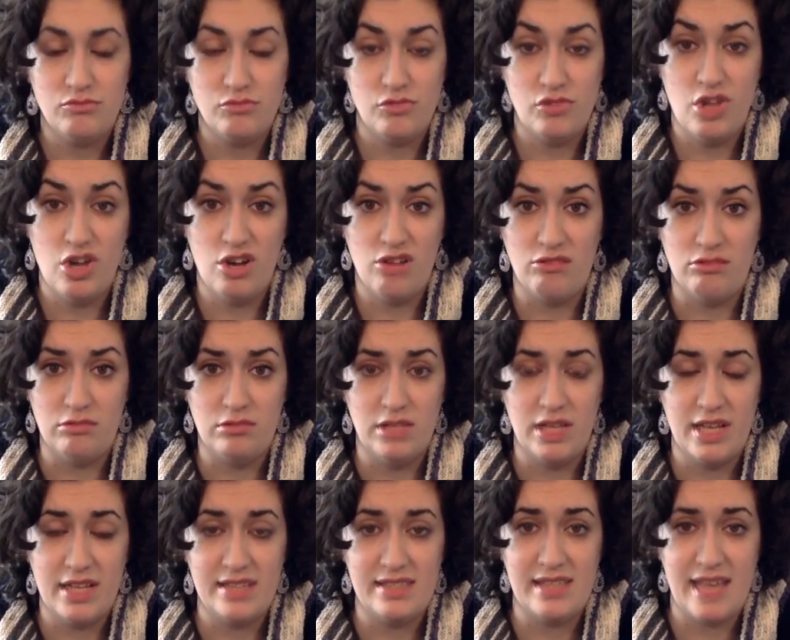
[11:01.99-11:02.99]
know
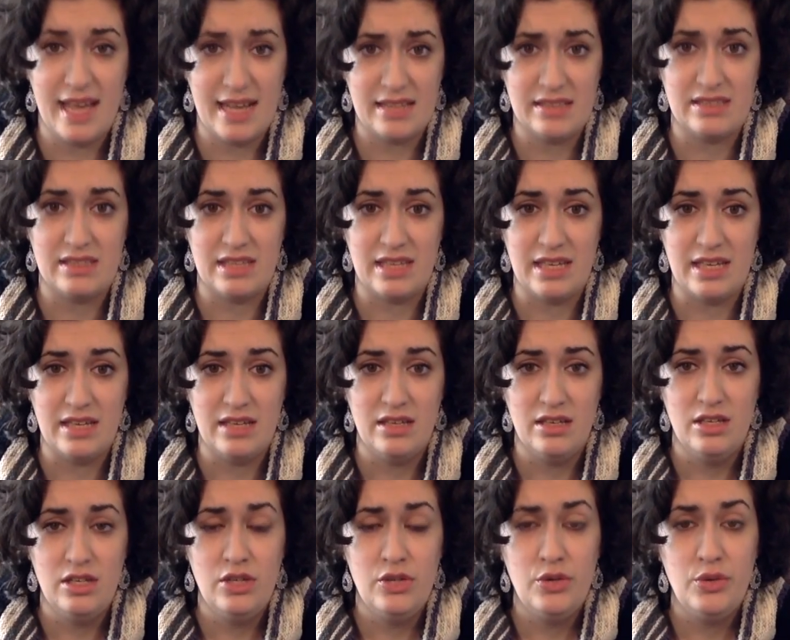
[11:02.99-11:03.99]
exactly
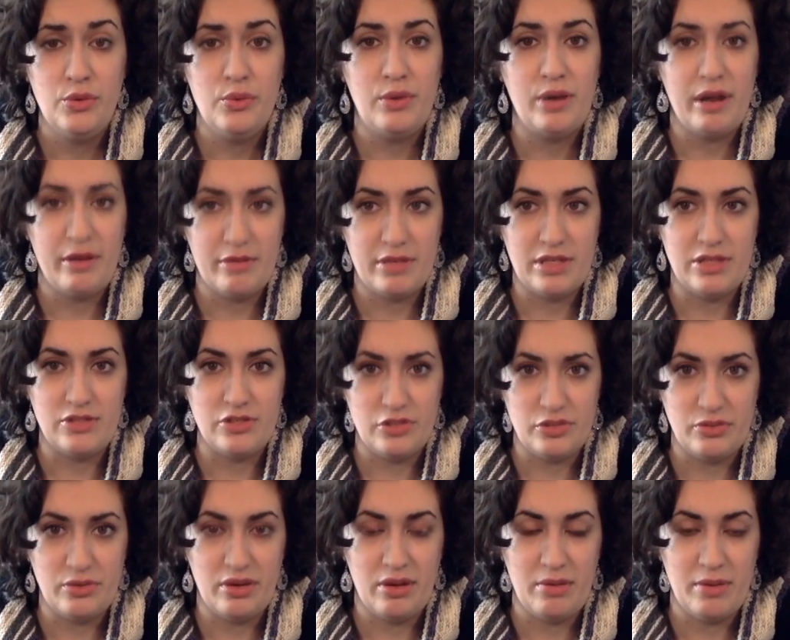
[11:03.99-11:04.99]
what I would need to
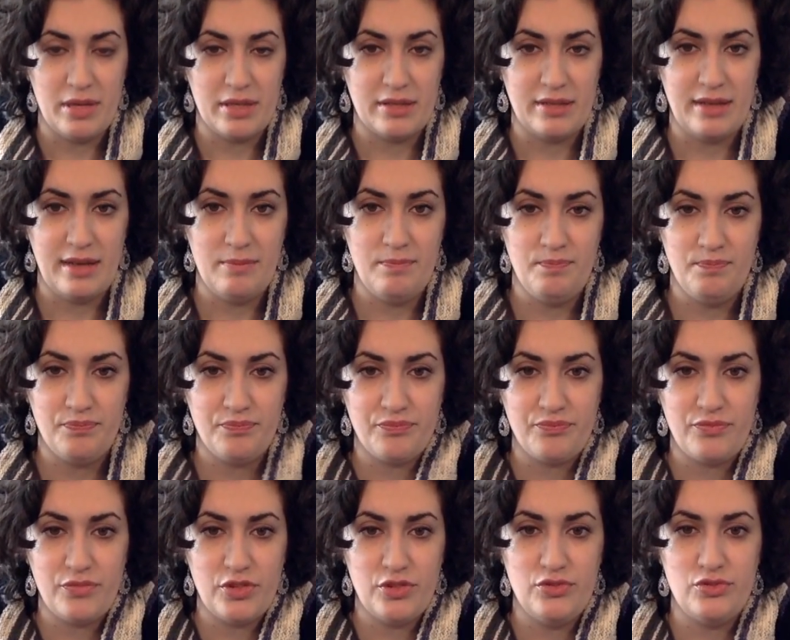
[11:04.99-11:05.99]
do when I picked it up.
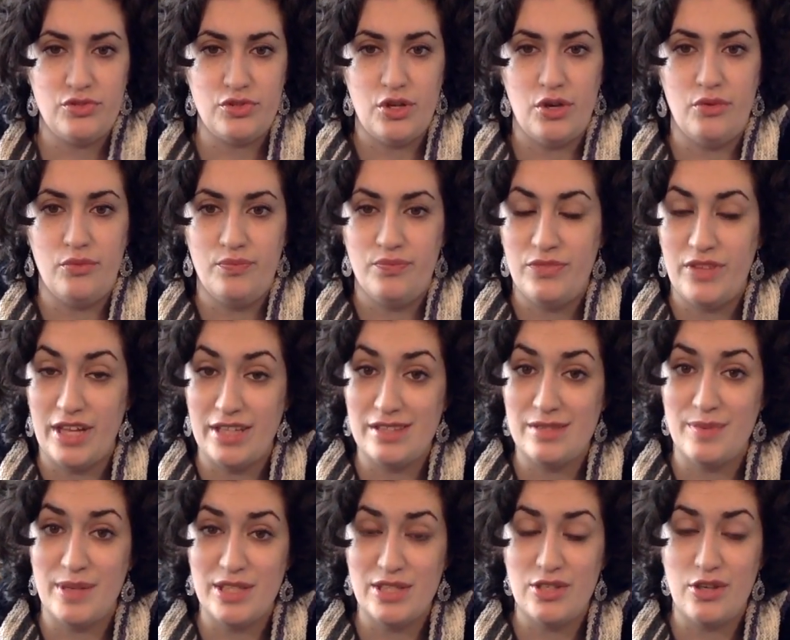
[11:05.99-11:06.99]
So that's
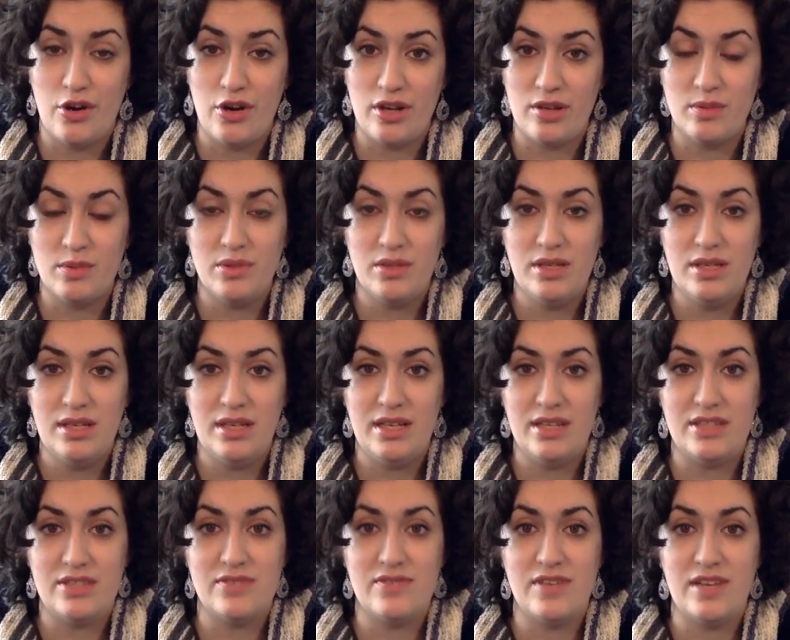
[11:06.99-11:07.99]
my starting point.
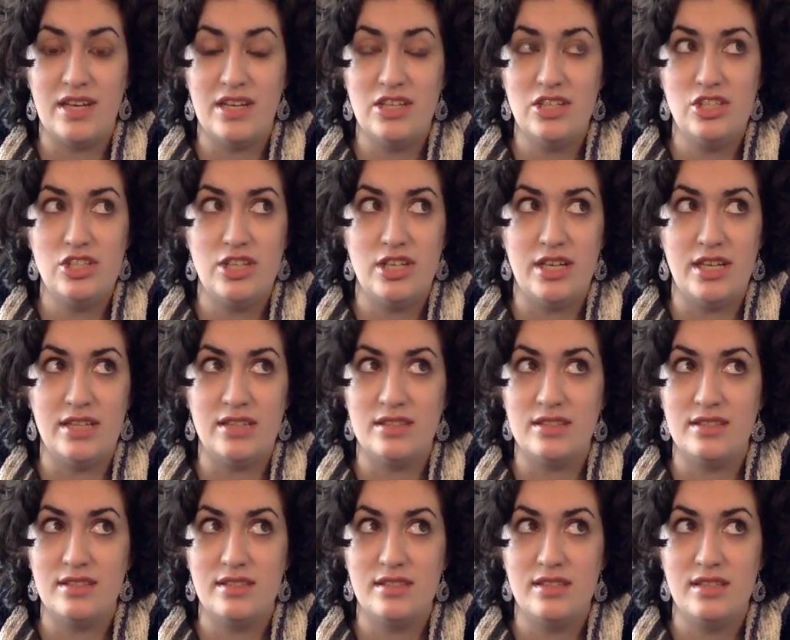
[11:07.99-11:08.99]
It's finished.
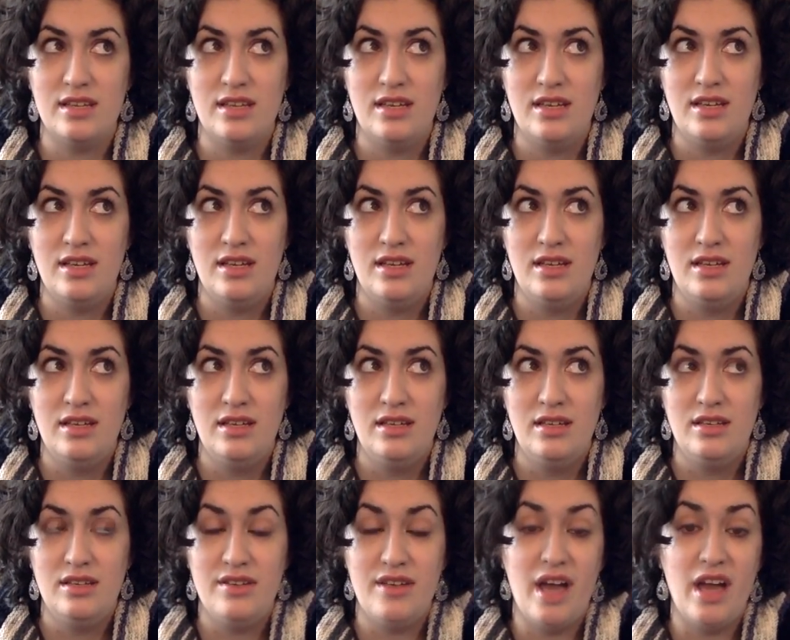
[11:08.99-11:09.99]
It's
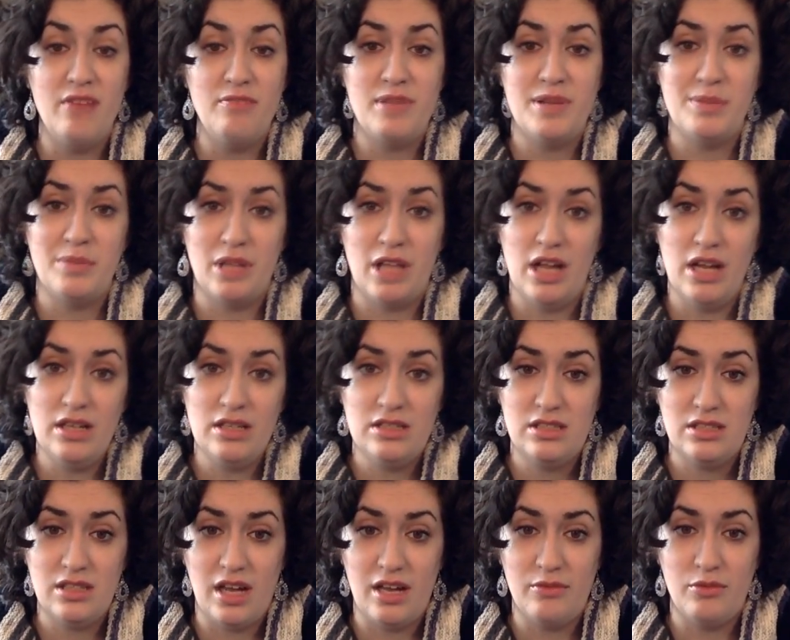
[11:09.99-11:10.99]
not been
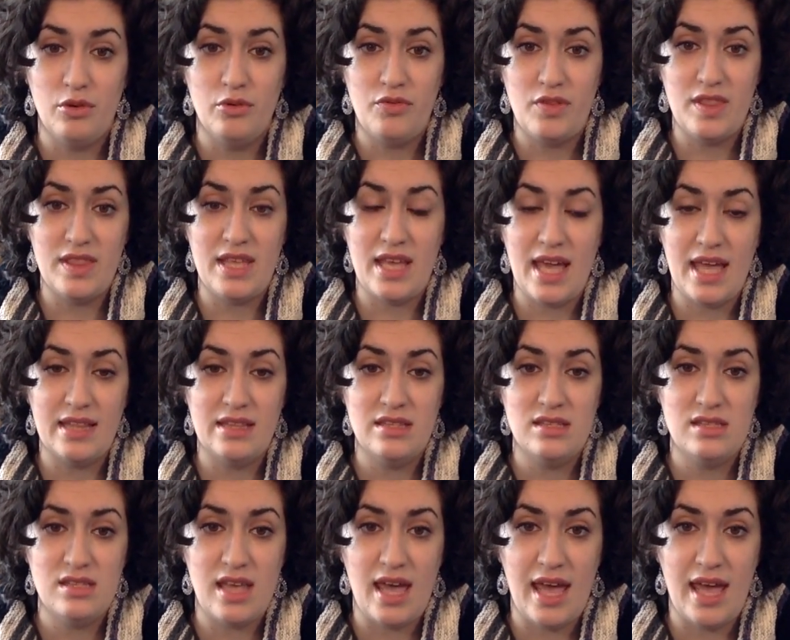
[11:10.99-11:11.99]
blocked. I wove in the
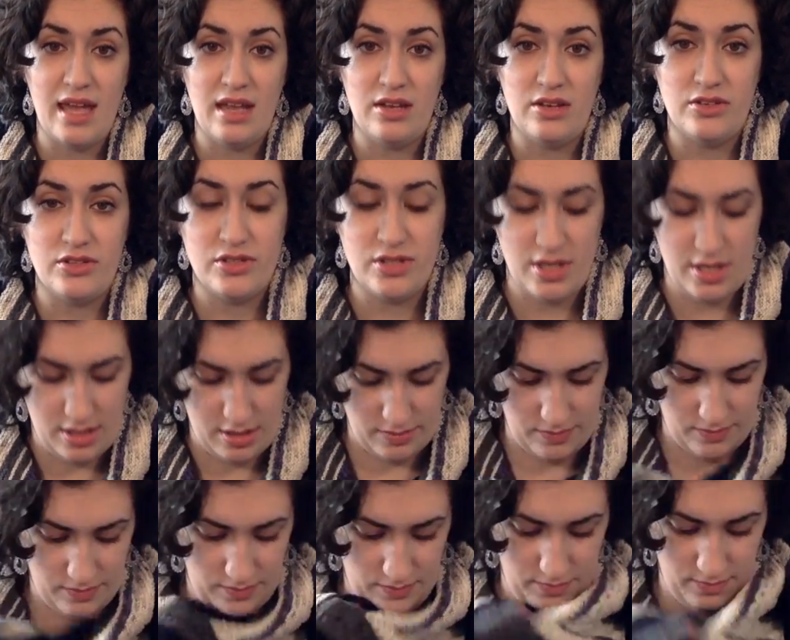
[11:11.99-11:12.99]
ends, and
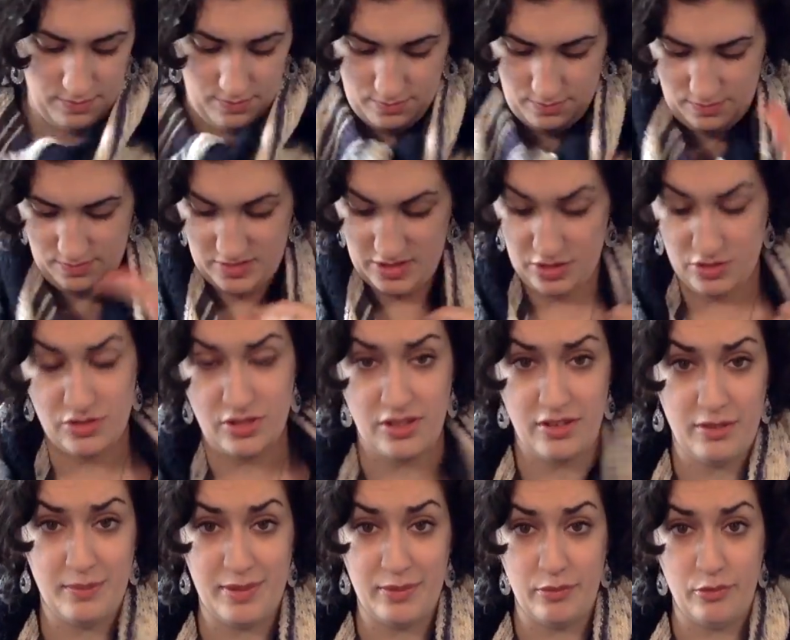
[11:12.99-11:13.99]
um, it's a
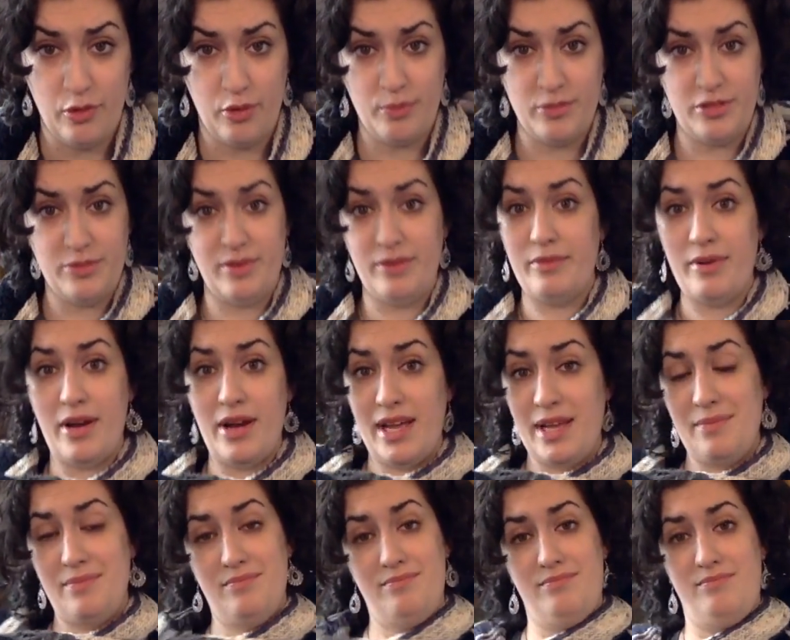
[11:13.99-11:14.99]
little bit warm to be wearing
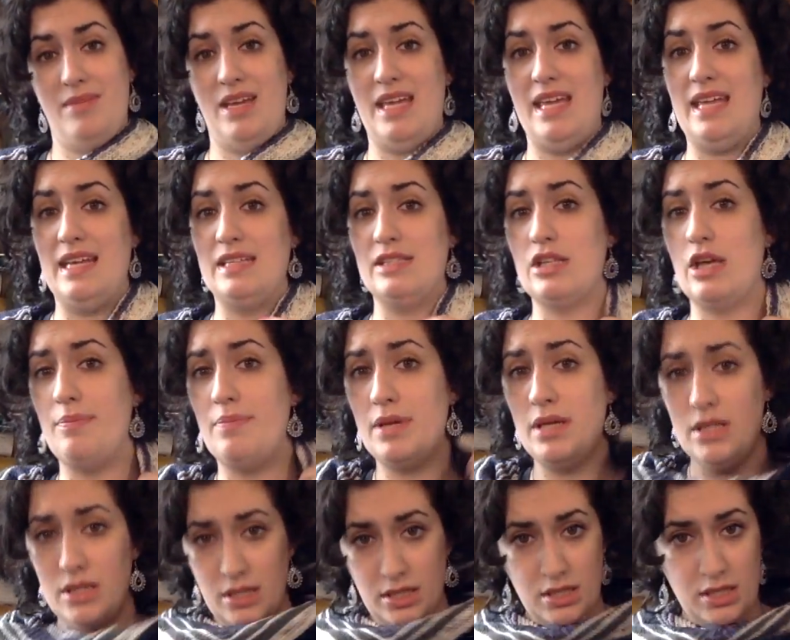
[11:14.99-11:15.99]
it. My heat is up.
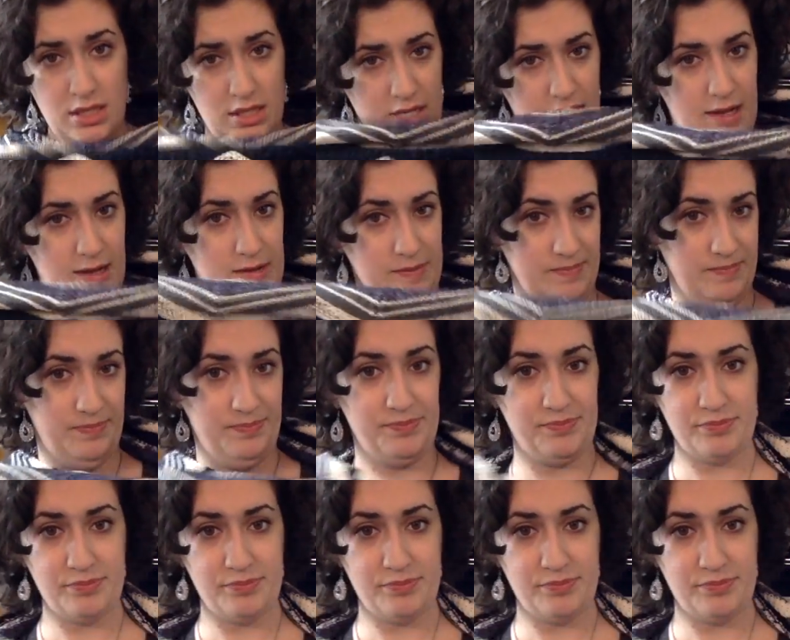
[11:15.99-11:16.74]
Um,